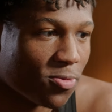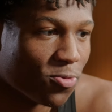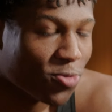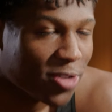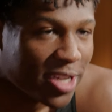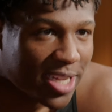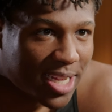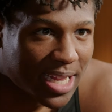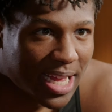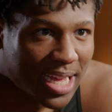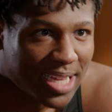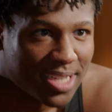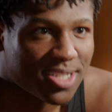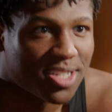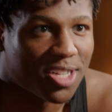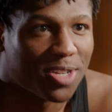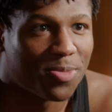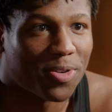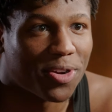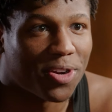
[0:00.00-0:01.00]

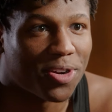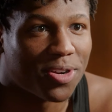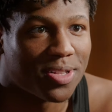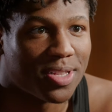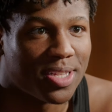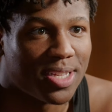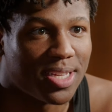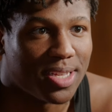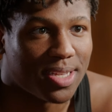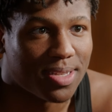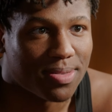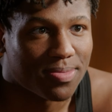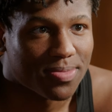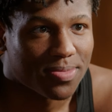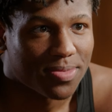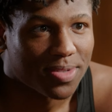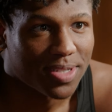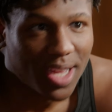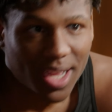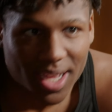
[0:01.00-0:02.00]
reclassed up early,
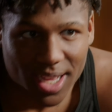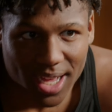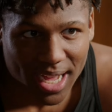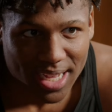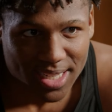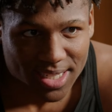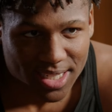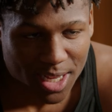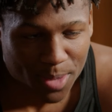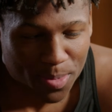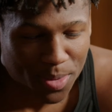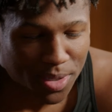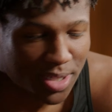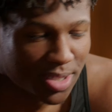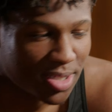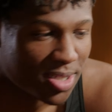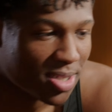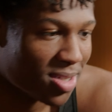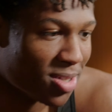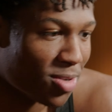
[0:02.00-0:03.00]
young guy stepping
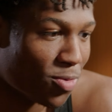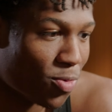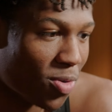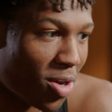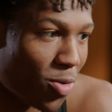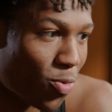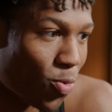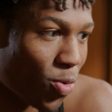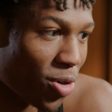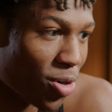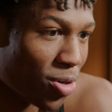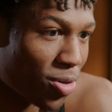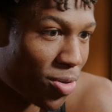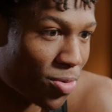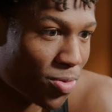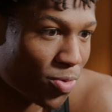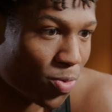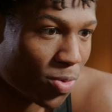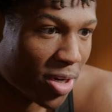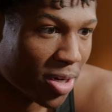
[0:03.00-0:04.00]
into a
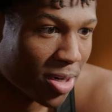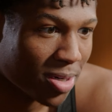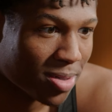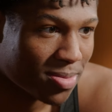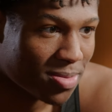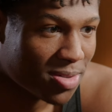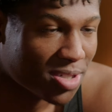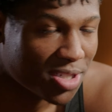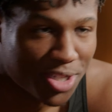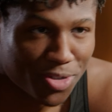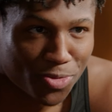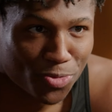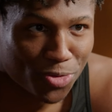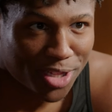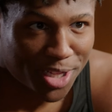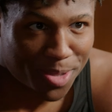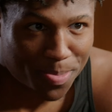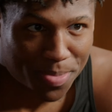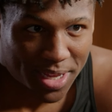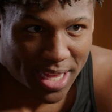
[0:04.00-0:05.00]
world where shouldn't
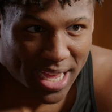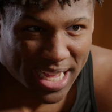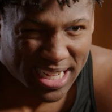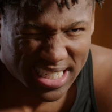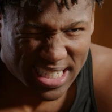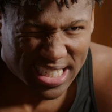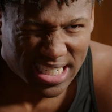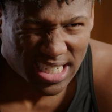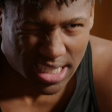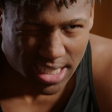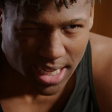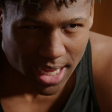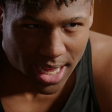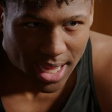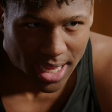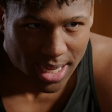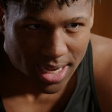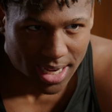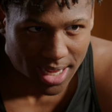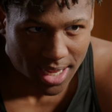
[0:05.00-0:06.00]
really be at just
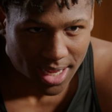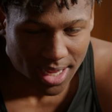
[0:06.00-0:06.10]
yet.